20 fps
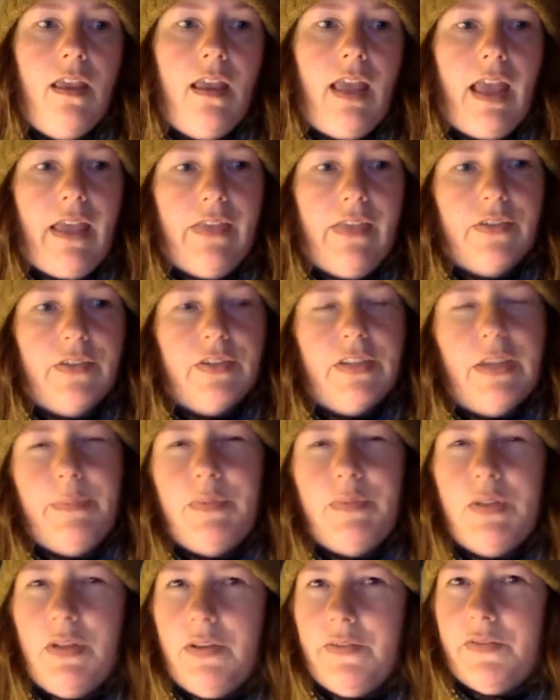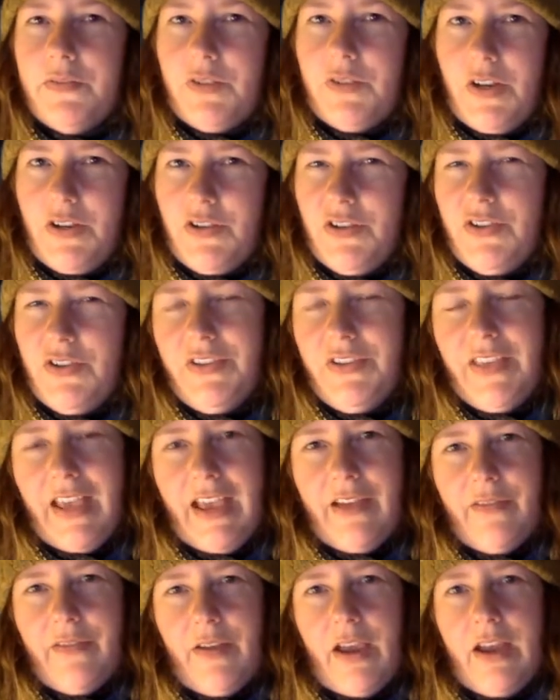they're skeptical of strangers. They
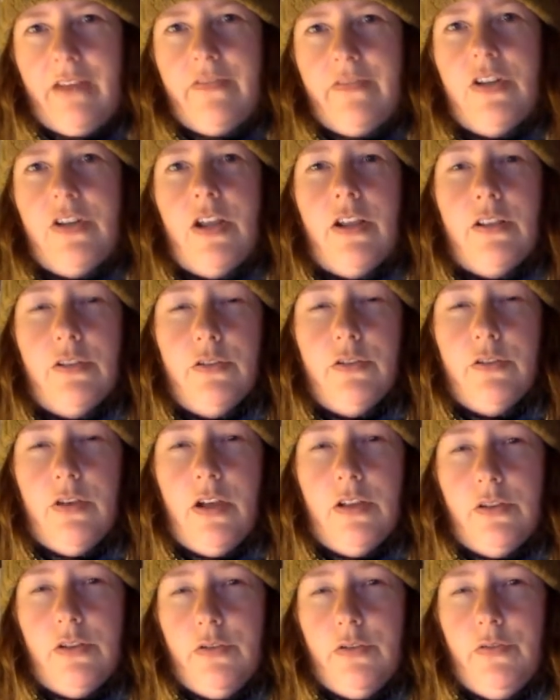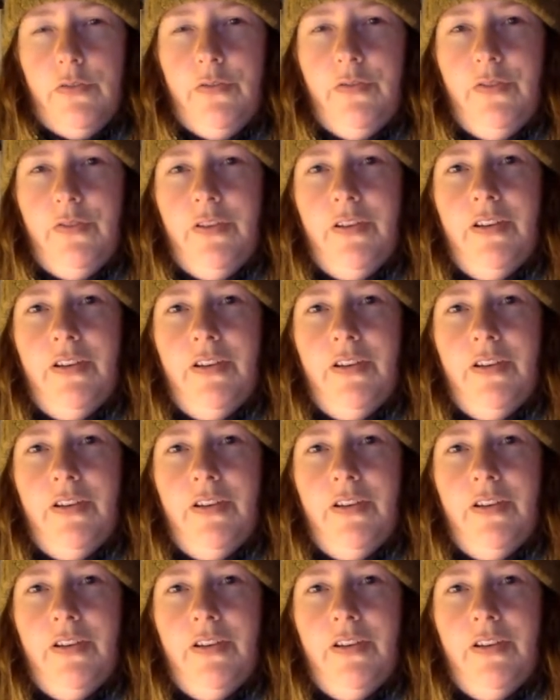have kind of an aloof